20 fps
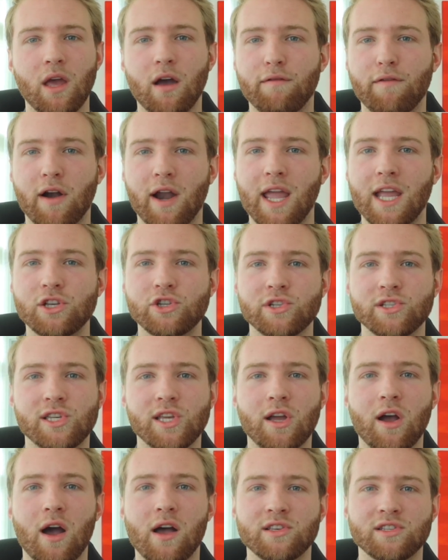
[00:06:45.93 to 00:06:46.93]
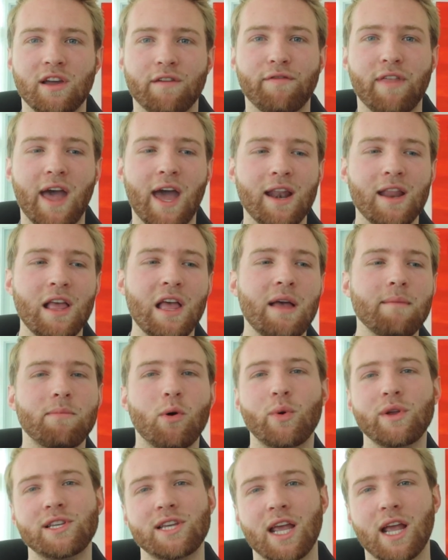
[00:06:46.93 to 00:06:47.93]
of our agency cost off that,
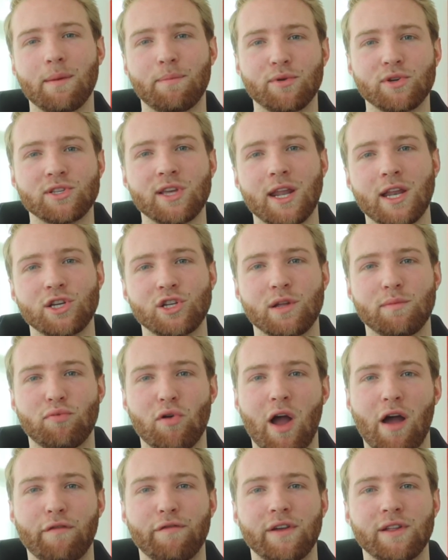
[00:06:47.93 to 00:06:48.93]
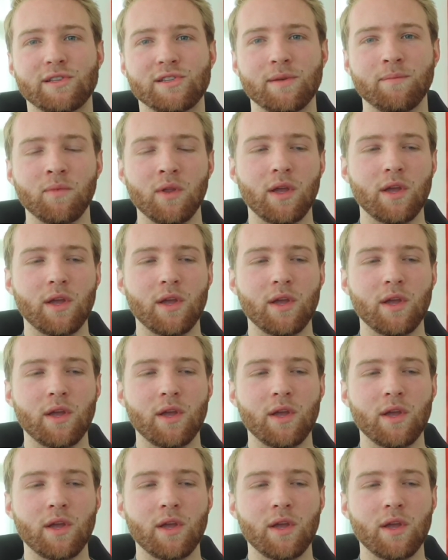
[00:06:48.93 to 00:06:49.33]
but we take a percentage of the profits.